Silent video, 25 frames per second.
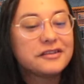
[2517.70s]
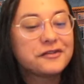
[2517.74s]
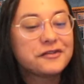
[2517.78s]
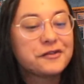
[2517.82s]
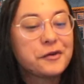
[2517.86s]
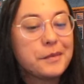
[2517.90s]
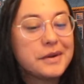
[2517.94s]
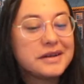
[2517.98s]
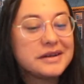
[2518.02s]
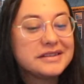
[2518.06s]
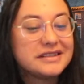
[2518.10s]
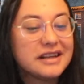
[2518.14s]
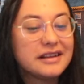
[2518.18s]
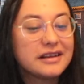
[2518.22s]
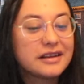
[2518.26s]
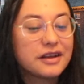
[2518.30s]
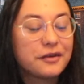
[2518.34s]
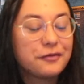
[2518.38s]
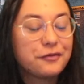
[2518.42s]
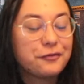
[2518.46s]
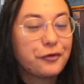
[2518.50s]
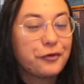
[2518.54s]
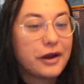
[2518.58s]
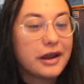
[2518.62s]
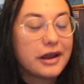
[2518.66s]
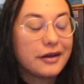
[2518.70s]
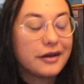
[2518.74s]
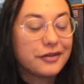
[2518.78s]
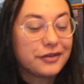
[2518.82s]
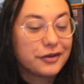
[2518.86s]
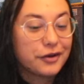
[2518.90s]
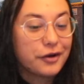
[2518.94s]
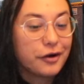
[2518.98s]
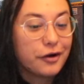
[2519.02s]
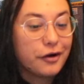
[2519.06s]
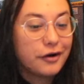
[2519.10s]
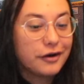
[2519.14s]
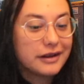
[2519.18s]
from Angelica Frey on The
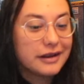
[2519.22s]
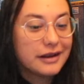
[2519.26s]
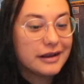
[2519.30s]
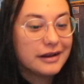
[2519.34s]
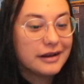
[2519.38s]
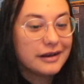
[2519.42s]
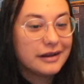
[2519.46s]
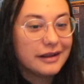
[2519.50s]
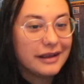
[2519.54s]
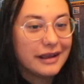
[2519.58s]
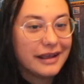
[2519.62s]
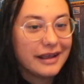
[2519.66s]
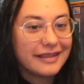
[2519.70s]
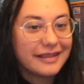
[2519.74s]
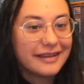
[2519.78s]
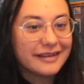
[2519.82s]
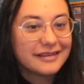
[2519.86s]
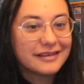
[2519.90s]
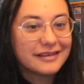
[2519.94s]
Guardian, and this